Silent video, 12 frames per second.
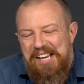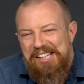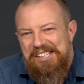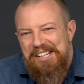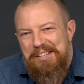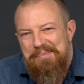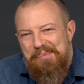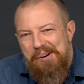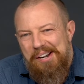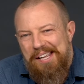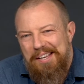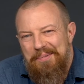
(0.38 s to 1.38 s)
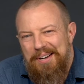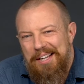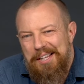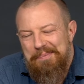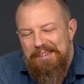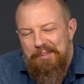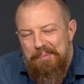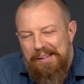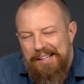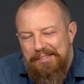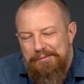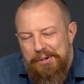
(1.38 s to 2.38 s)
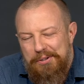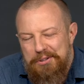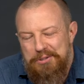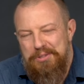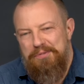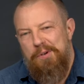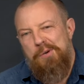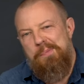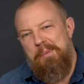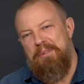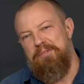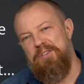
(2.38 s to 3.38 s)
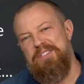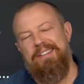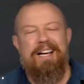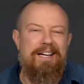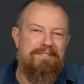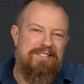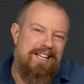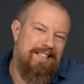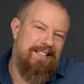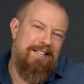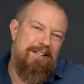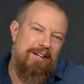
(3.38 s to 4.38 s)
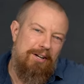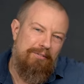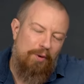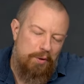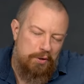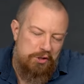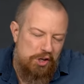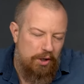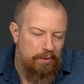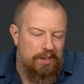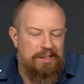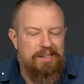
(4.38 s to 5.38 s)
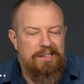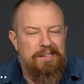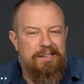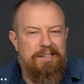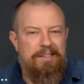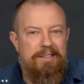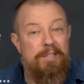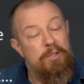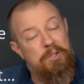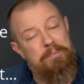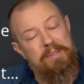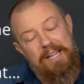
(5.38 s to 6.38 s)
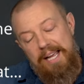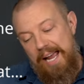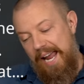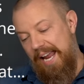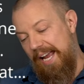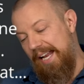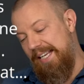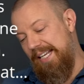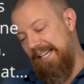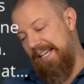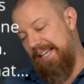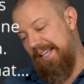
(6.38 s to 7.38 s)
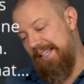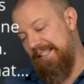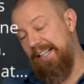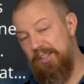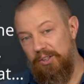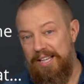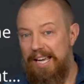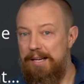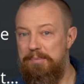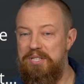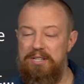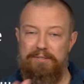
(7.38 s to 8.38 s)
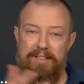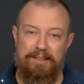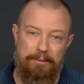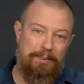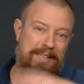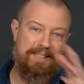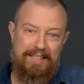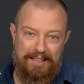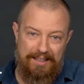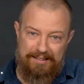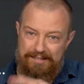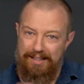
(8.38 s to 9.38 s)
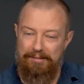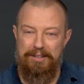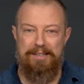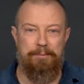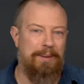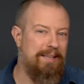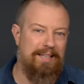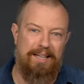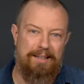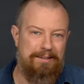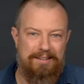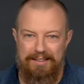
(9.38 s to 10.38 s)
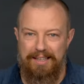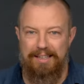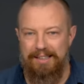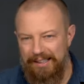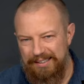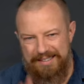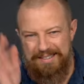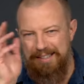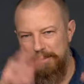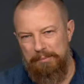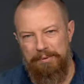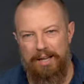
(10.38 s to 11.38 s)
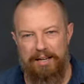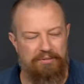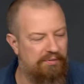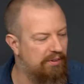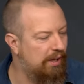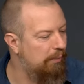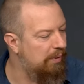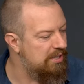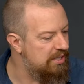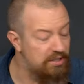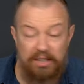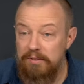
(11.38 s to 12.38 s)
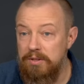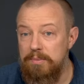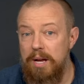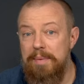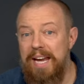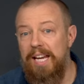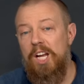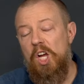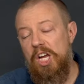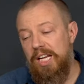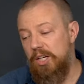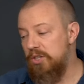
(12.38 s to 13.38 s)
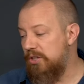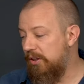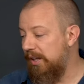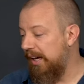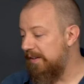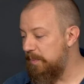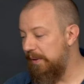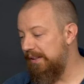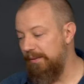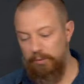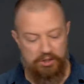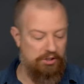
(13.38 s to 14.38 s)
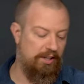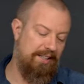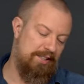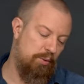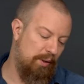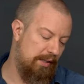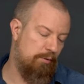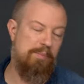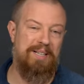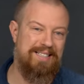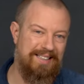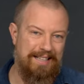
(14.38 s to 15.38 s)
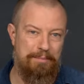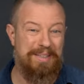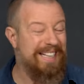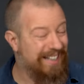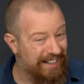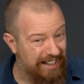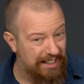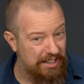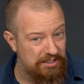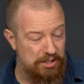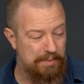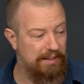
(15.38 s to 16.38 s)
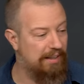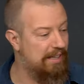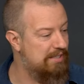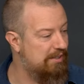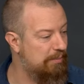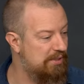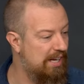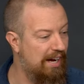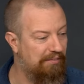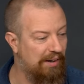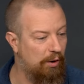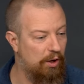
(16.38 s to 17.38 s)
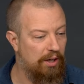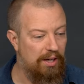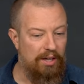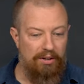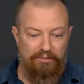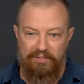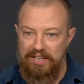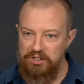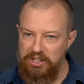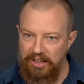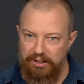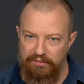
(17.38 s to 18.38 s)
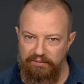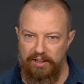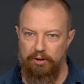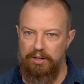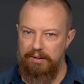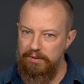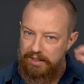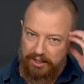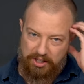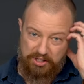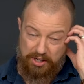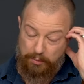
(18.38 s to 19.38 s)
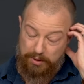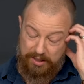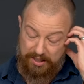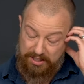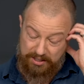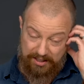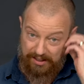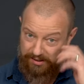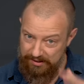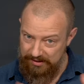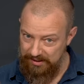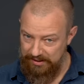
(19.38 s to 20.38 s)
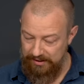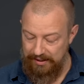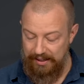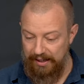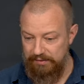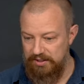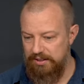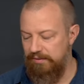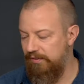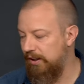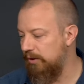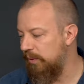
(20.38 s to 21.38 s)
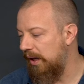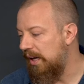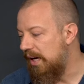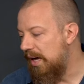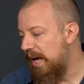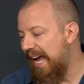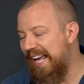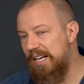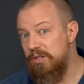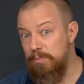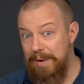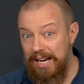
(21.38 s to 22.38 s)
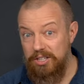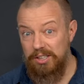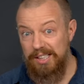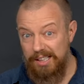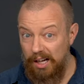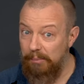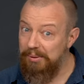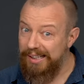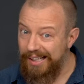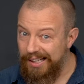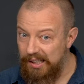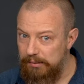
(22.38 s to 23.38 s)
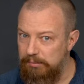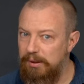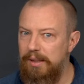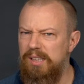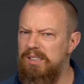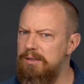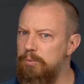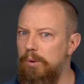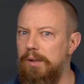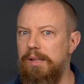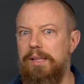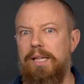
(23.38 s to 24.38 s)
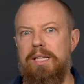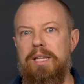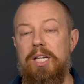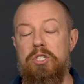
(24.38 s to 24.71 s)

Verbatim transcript: Good morning and welcome everybody to PhotoJoseph's Photo Moment, first live daily photo show on YouTube. And uh, nine thirty a m Pacific, weekday, every weekday, yada yada. Just come live if you're not watching this live sometime. Hey, here's the thing. I spent the, we're starting like twenty-three minutes late because I spent the last almost half hour finishing configuring everything because I realized that I didn't yet have this configured right. And it was majorly complicated, but it's working, I think.